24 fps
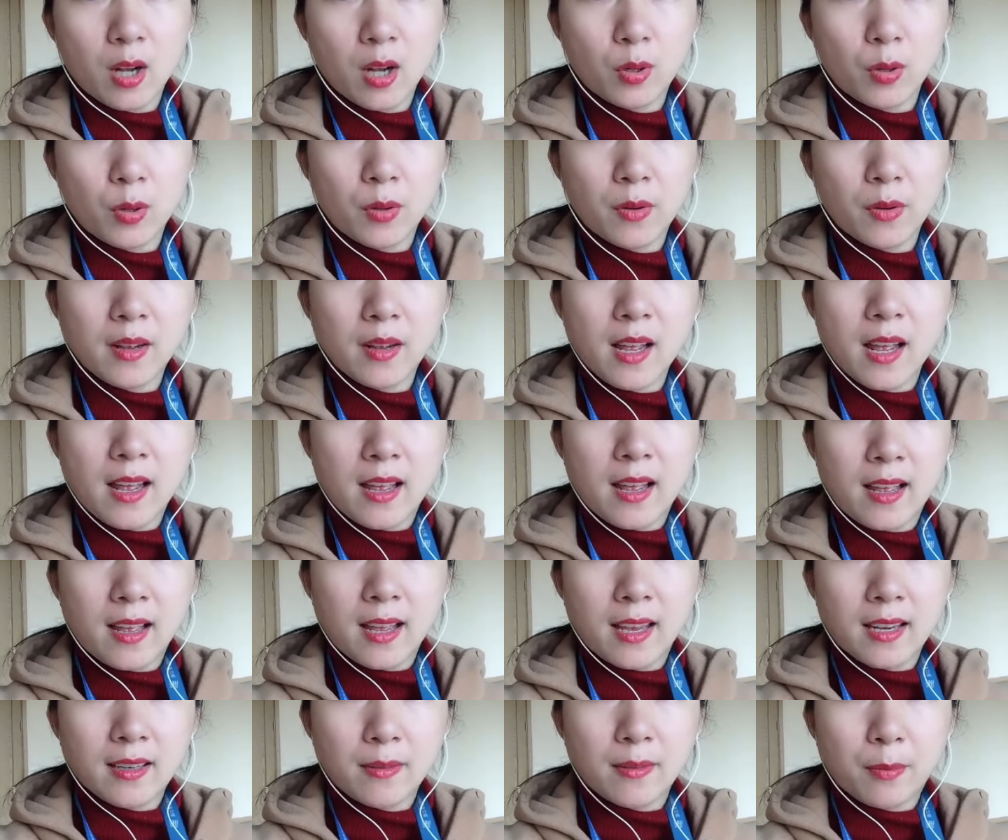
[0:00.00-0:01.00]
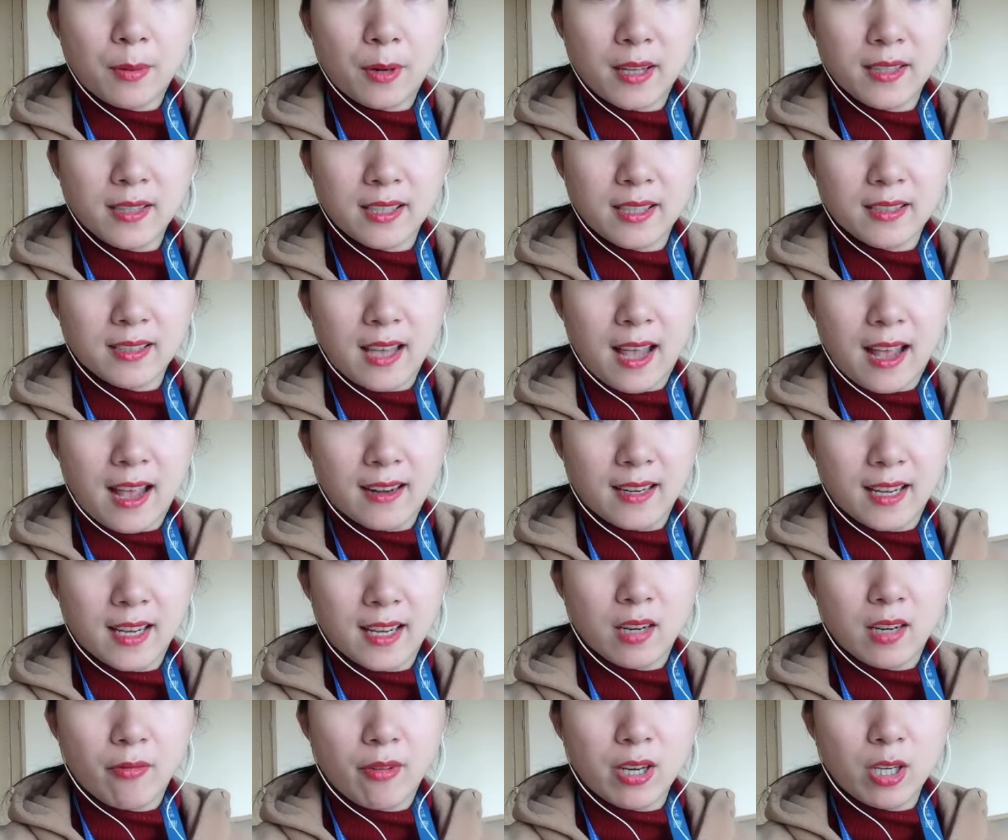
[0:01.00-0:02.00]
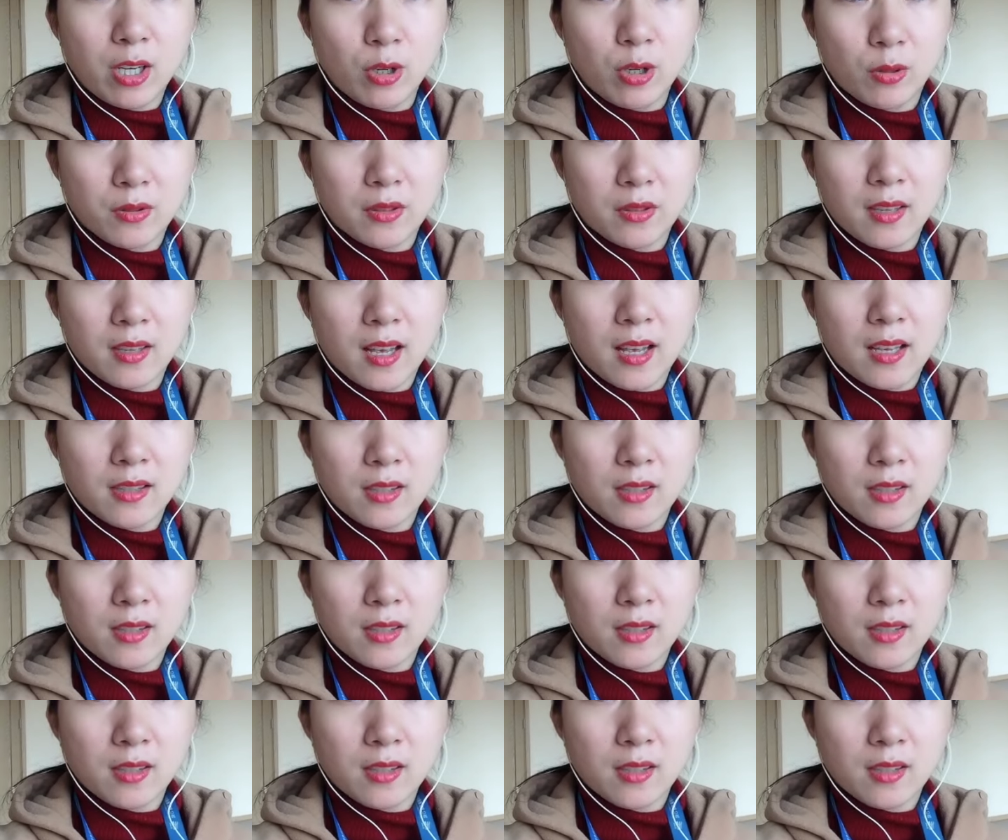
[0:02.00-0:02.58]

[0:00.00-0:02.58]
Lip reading: to enterprises and individuals.